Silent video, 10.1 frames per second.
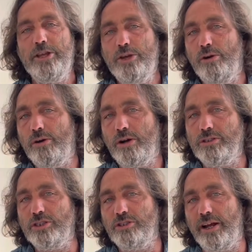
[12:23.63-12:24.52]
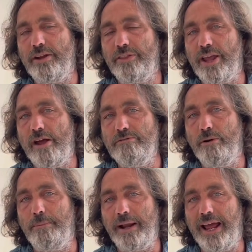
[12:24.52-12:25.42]
You're concentrating on the
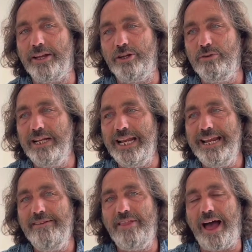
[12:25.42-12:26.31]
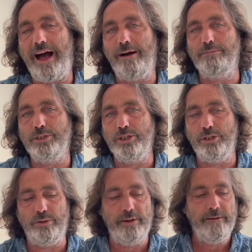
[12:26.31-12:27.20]
overall plan. You leave that up
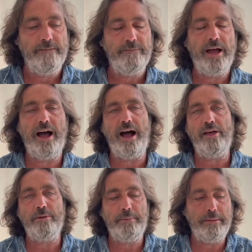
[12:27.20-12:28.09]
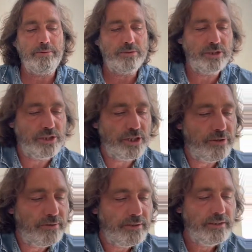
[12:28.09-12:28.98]
to uh, other people to do.
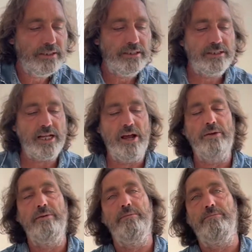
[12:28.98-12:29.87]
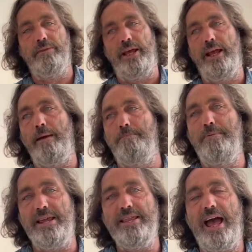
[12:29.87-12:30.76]
So yeah,
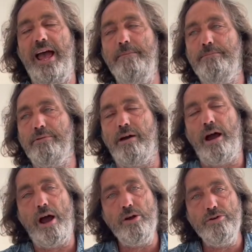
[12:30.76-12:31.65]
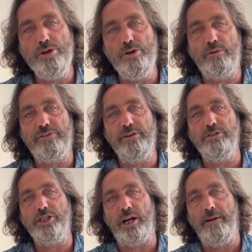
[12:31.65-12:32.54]
be that emperor, own your
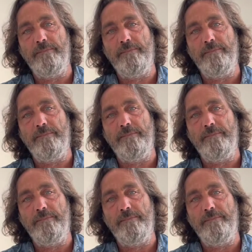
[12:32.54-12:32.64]
future.